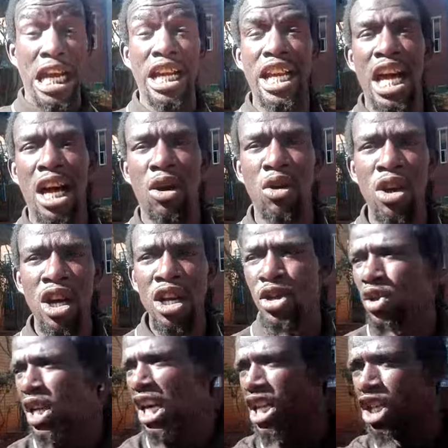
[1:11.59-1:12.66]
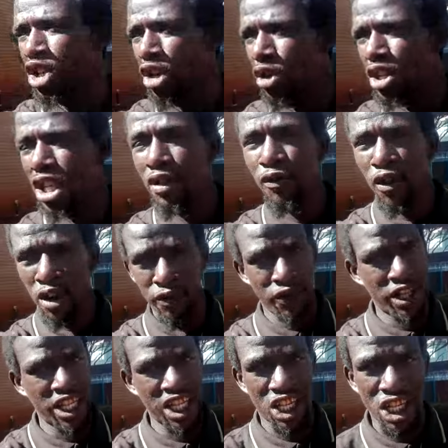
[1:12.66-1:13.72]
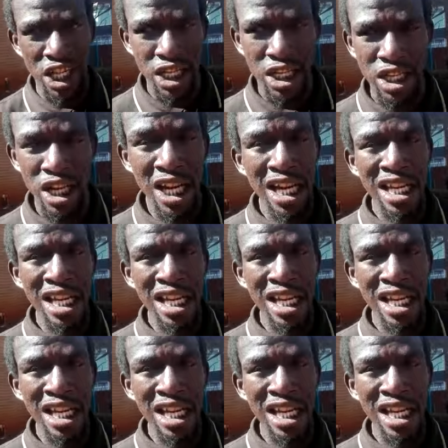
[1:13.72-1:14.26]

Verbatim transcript: like now, you guys, you are not involved in this shit.